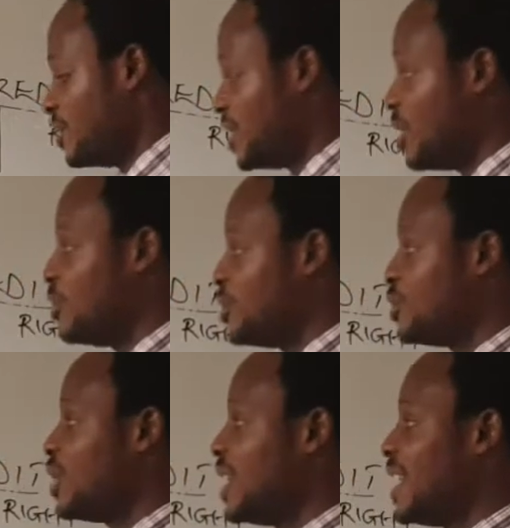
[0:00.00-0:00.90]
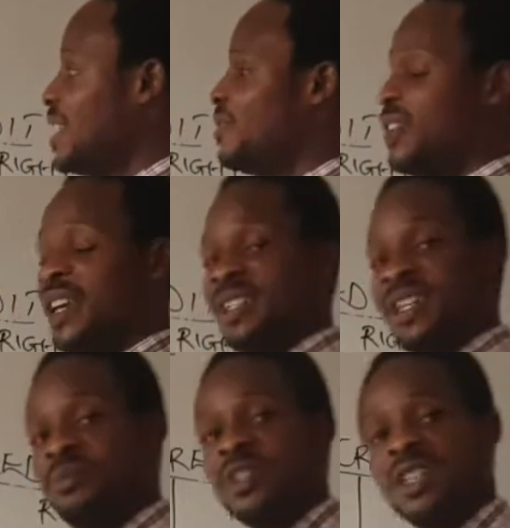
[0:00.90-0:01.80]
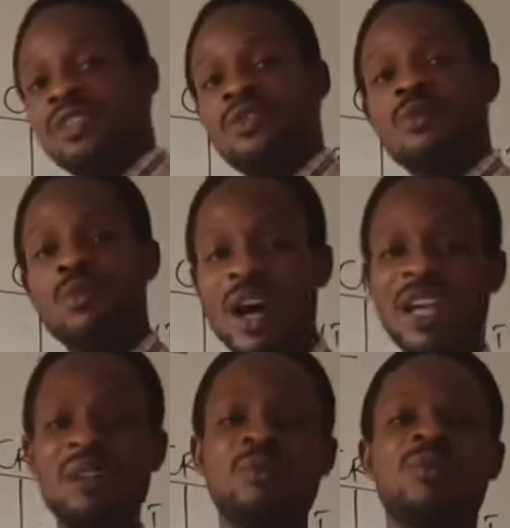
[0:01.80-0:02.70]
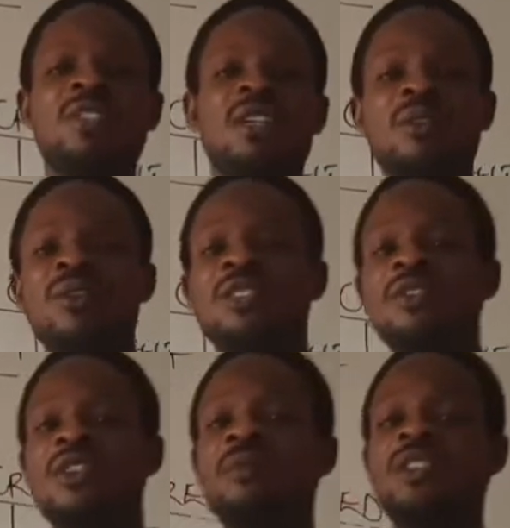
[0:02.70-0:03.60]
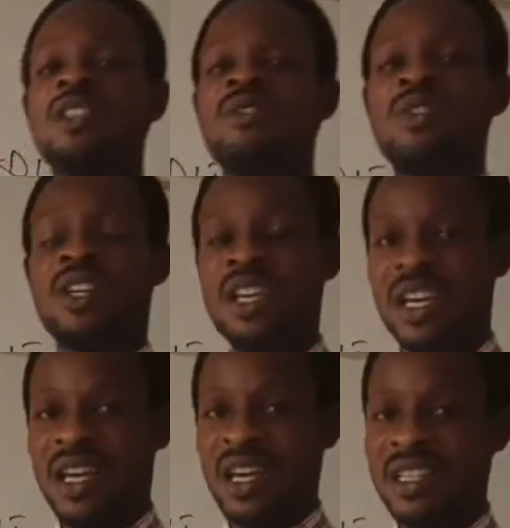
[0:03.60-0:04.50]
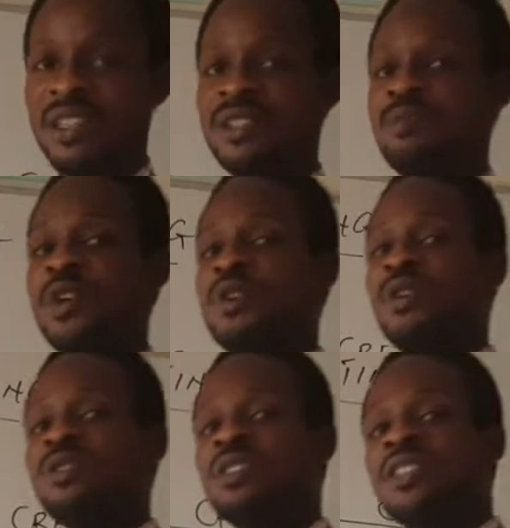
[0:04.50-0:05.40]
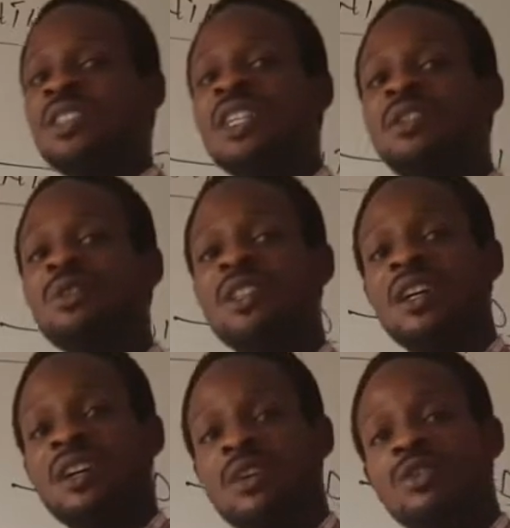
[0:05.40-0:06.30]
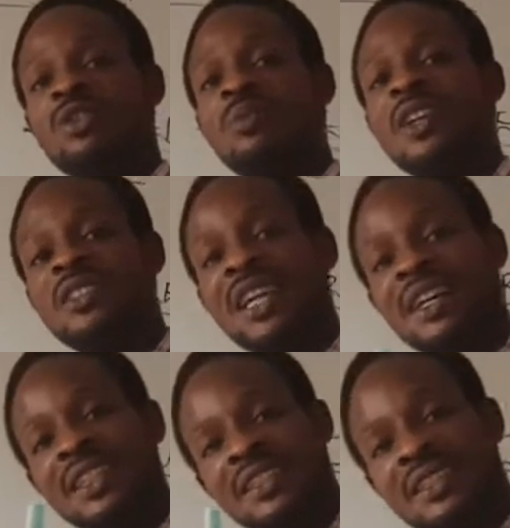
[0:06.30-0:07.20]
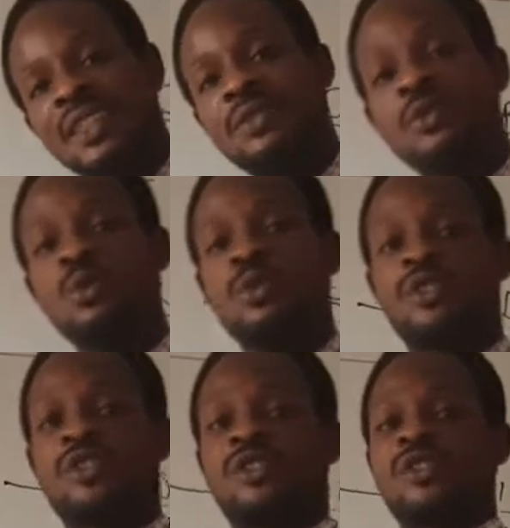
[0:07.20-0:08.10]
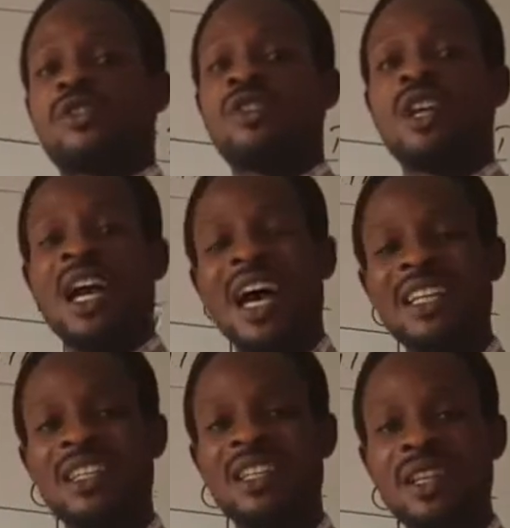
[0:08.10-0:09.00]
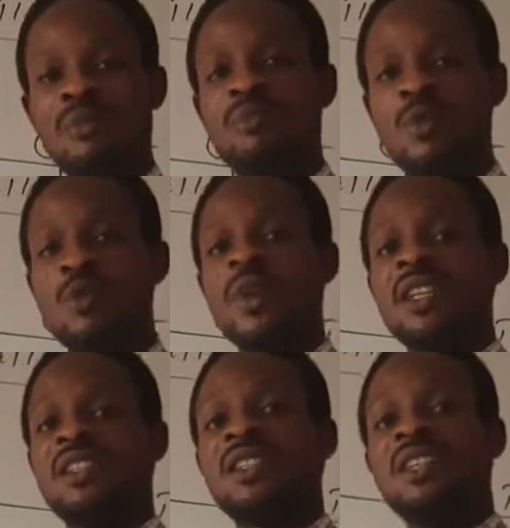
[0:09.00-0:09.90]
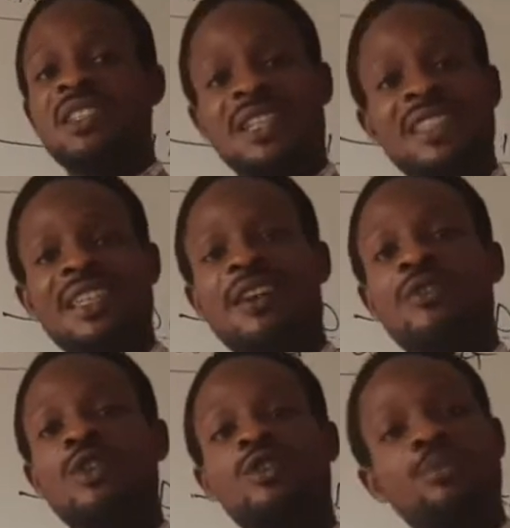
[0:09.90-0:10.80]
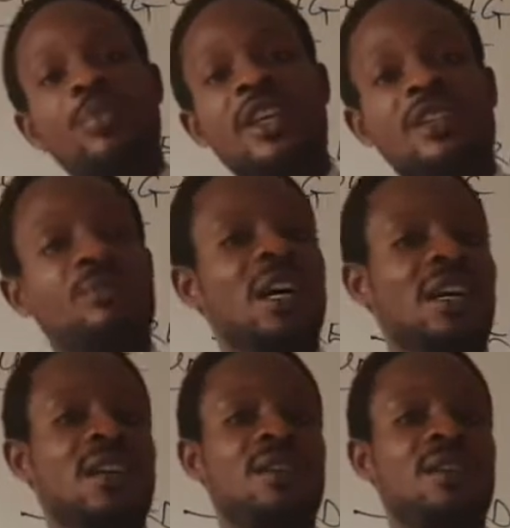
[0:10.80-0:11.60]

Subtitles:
They will usually have a debit entry. Why would debtors have debit entry? It is because debtors are customers that receive goods at the moment that have not paid back.